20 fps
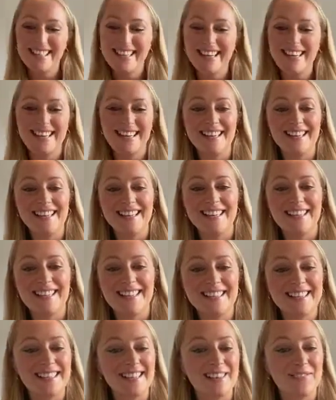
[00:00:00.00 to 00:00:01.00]

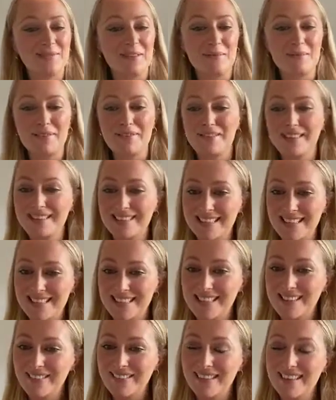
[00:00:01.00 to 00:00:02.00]
Don't know if people are
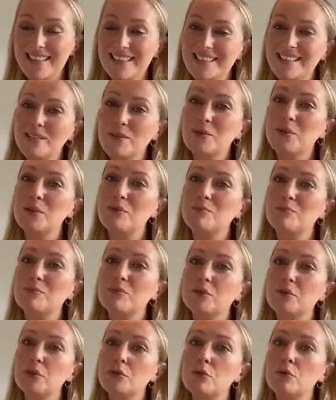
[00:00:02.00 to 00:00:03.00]
resonating with this, or
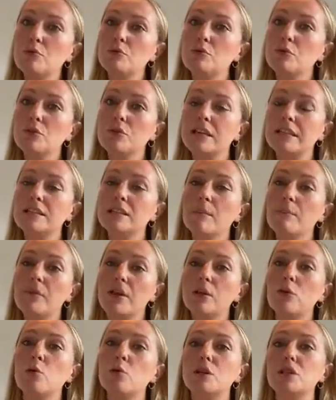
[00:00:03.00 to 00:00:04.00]
you there's
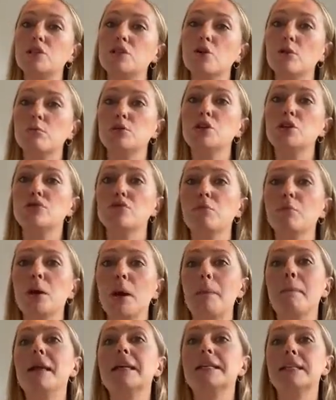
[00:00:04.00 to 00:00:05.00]
something that always stops you from
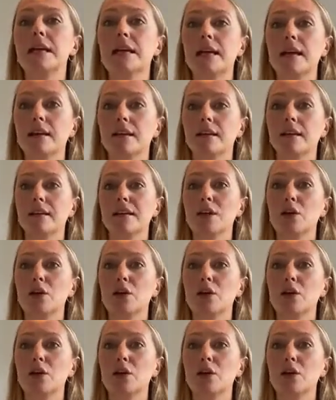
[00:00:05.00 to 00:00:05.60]
committing.